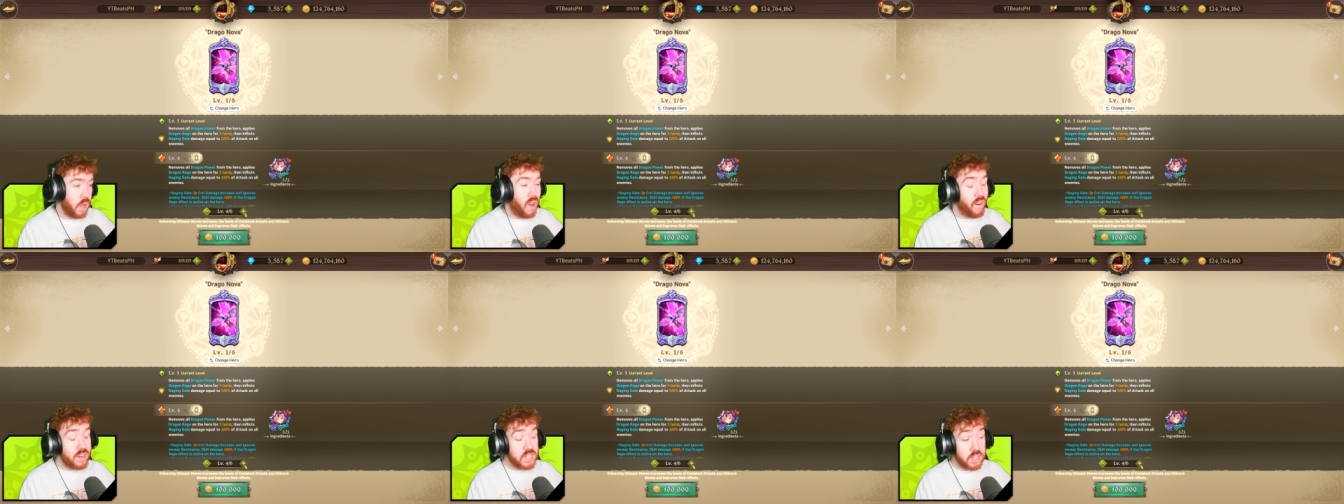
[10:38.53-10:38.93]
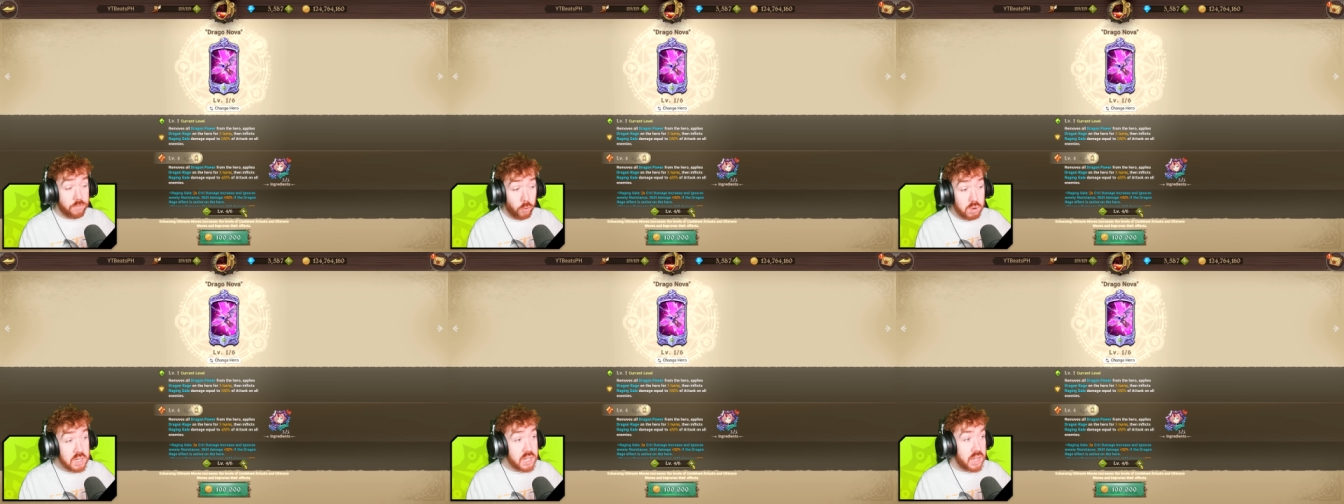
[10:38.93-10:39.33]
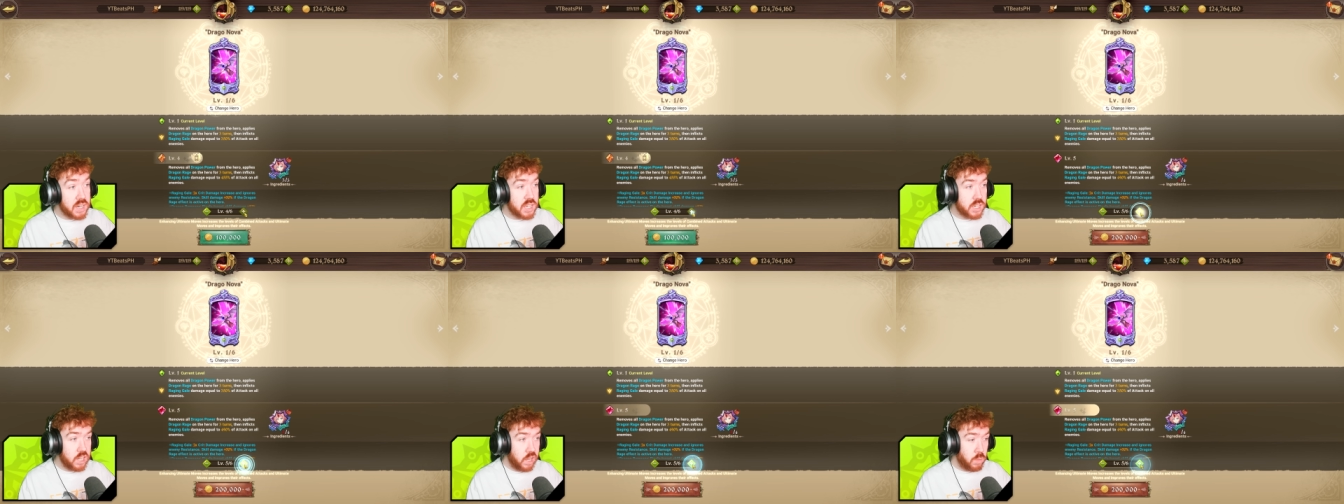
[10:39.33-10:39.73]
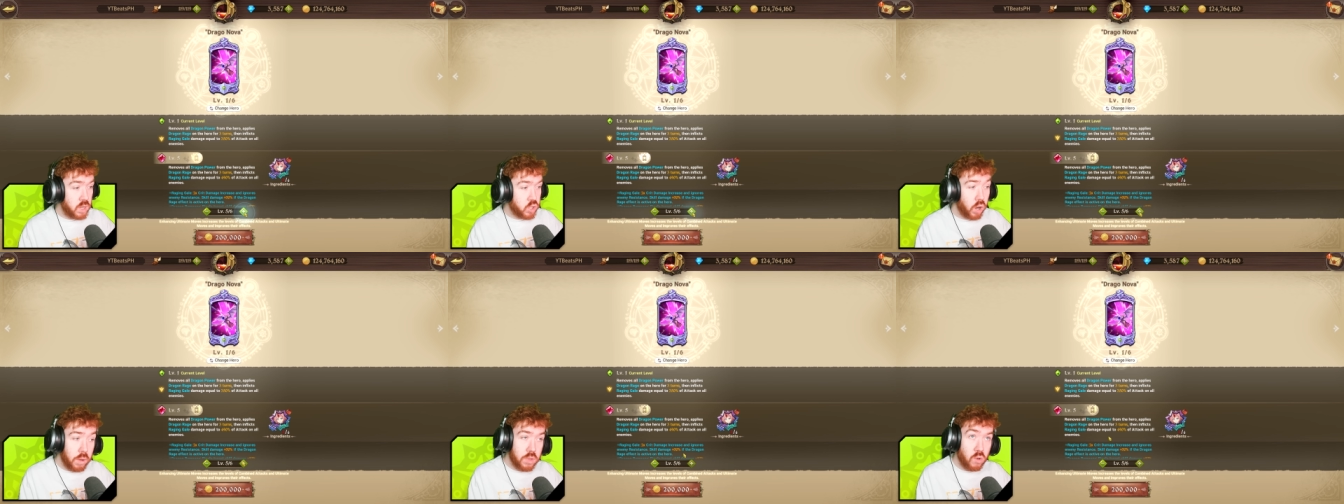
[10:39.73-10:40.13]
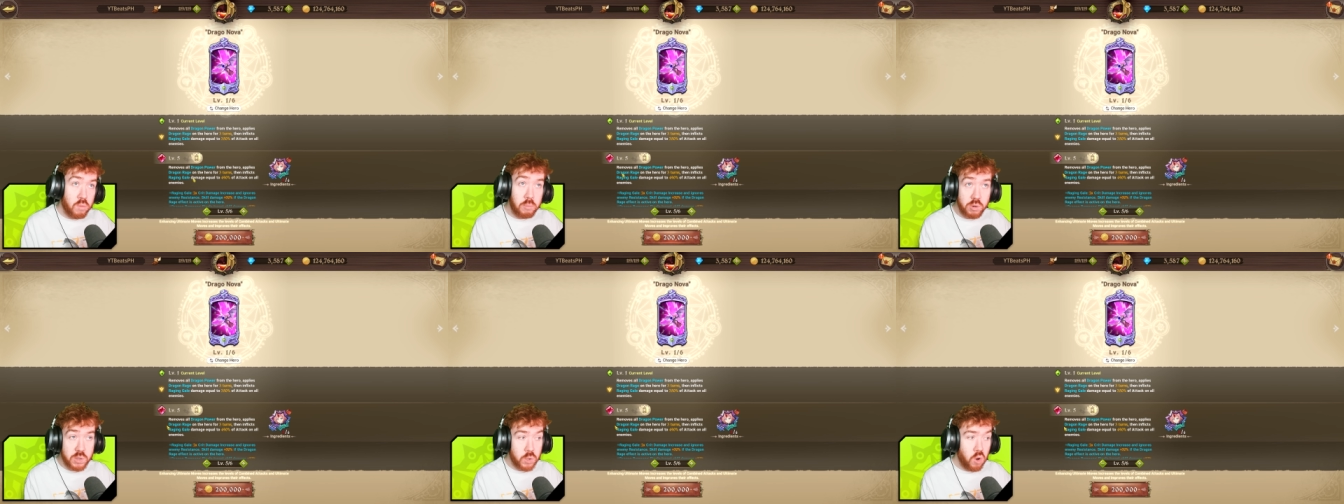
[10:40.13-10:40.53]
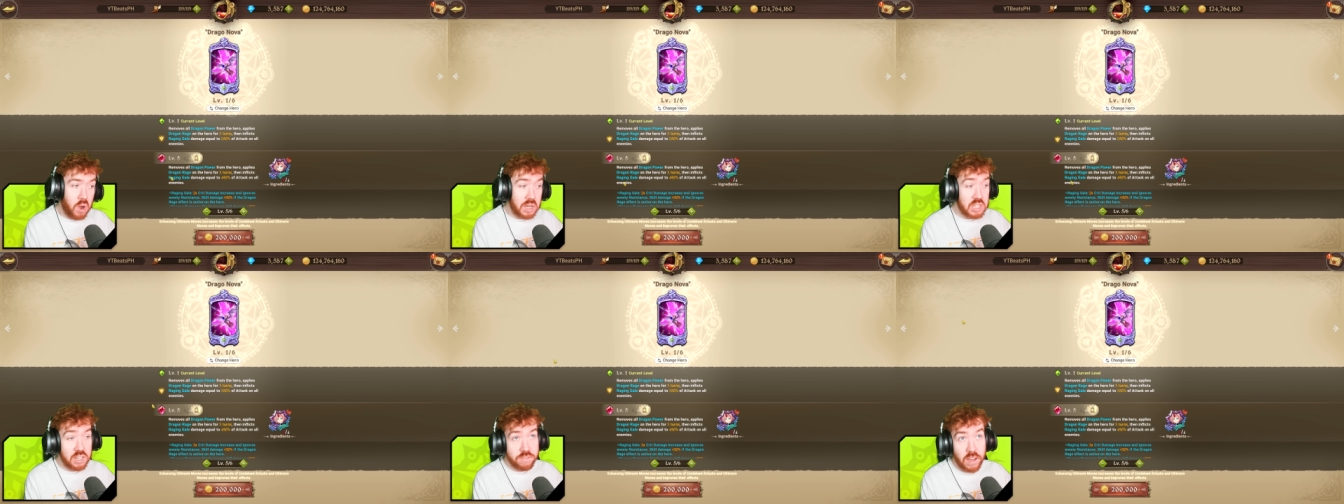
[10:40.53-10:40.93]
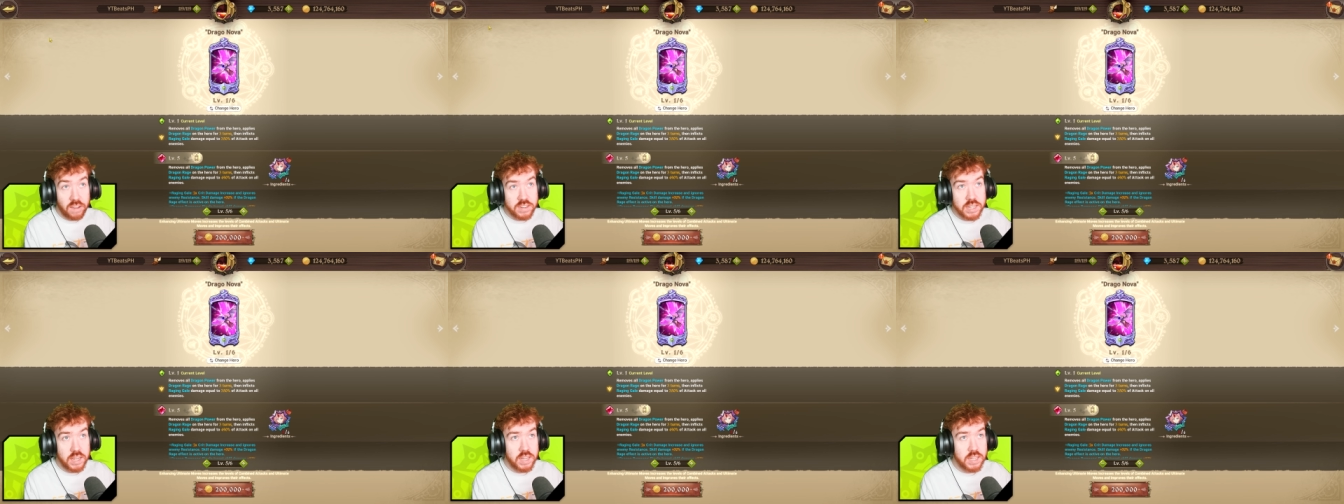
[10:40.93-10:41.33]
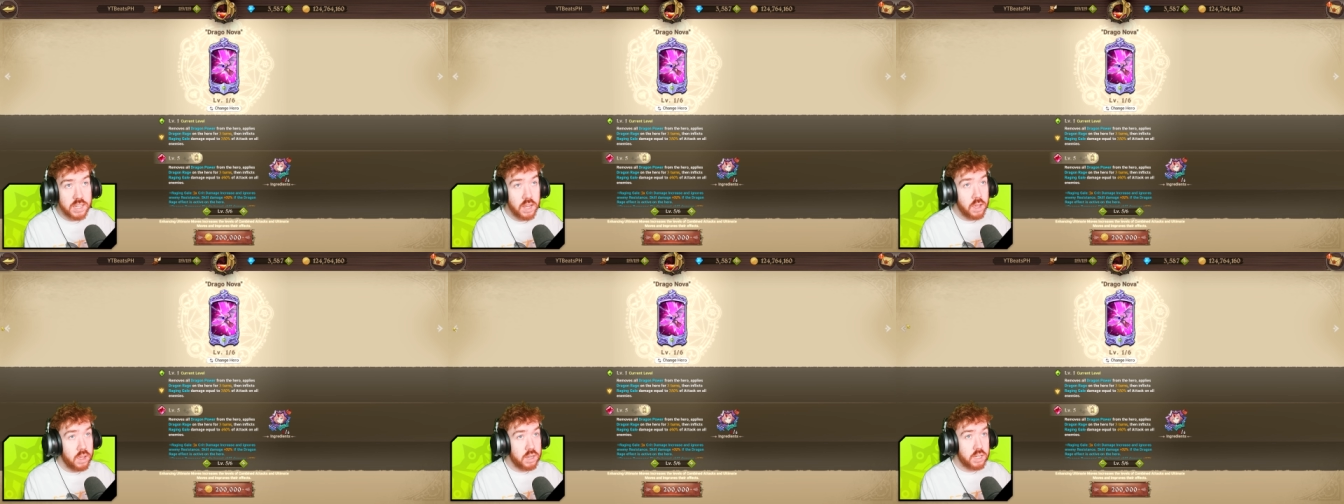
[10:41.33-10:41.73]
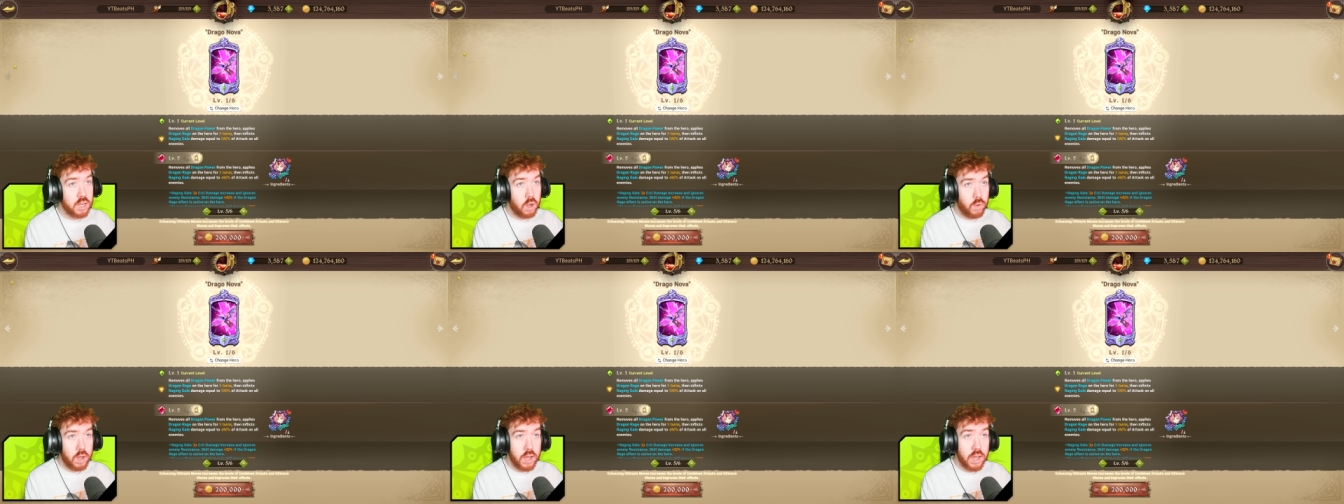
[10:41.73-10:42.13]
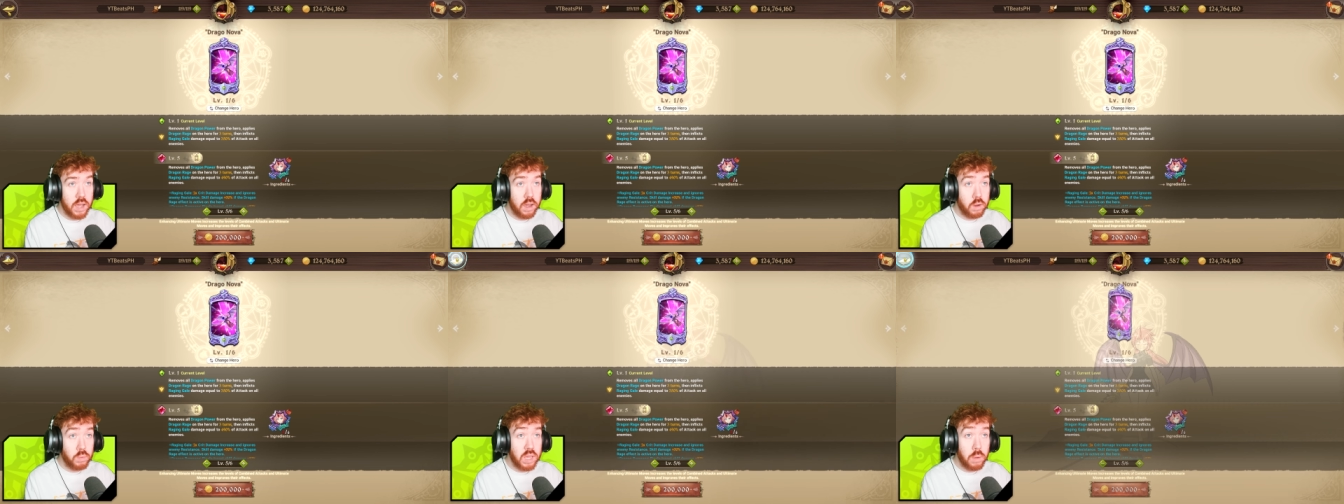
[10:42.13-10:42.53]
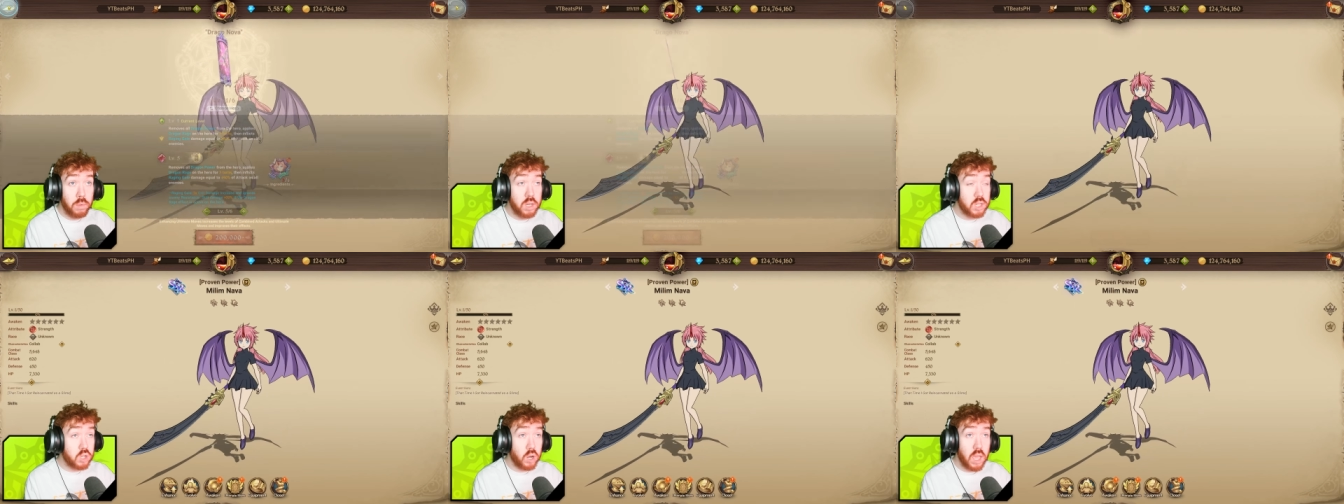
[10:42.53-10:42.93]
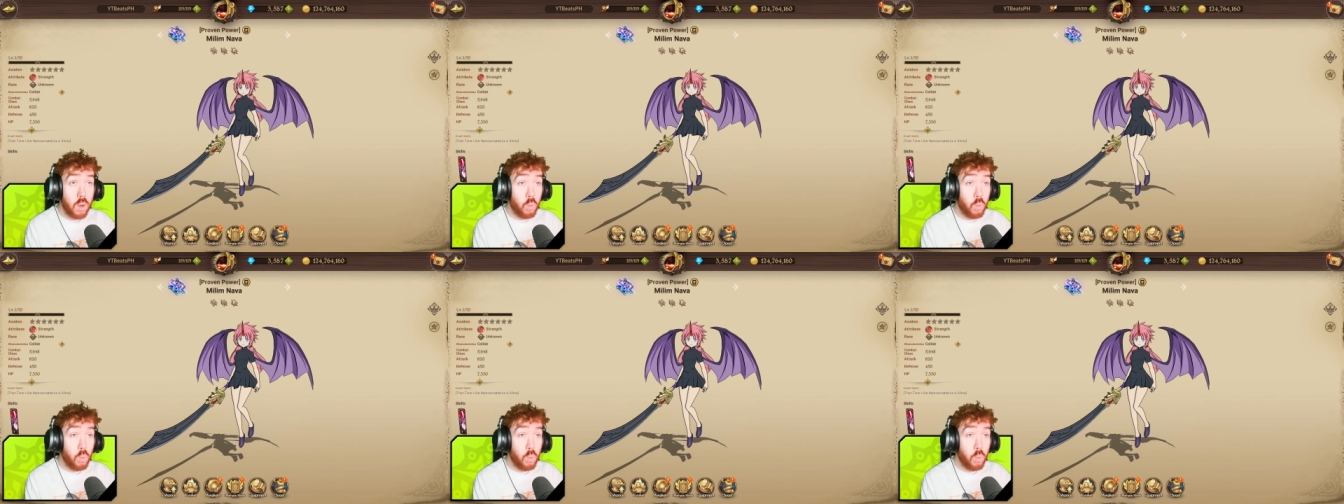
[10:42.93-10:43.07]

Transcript: Alright, she's four six. If we trade up the rumors we got, she's five six. So, uh, yeah, we just got to